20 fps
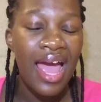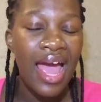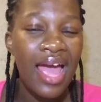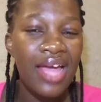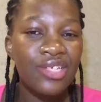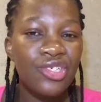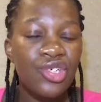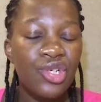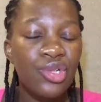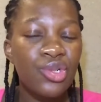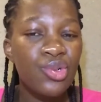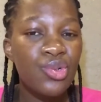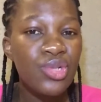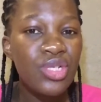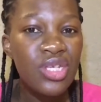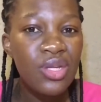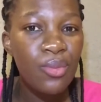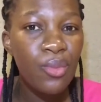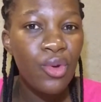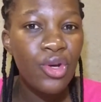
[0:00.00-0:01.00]
and you're
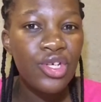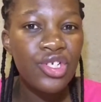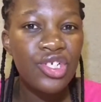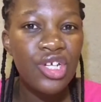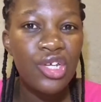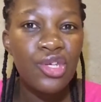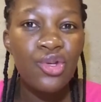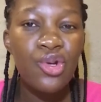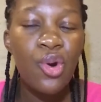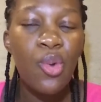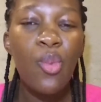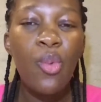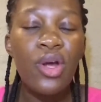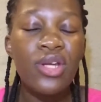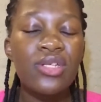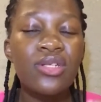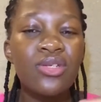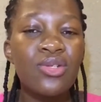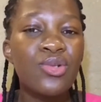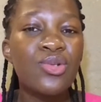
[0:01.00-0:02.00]
losing moisture, you don't
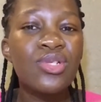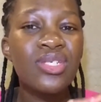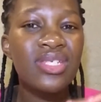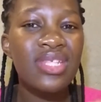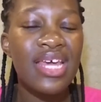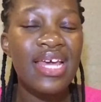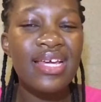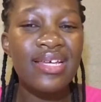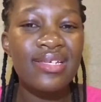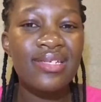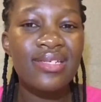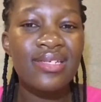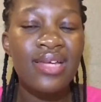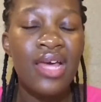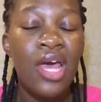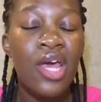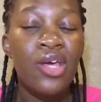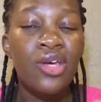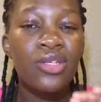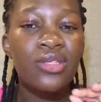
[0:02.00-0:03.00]
want to lose things
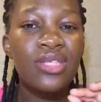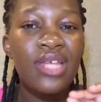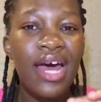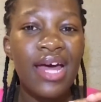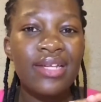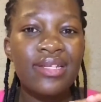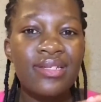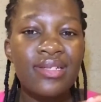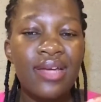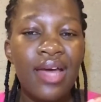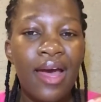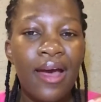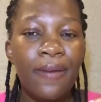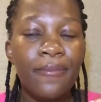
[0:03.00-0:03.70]
that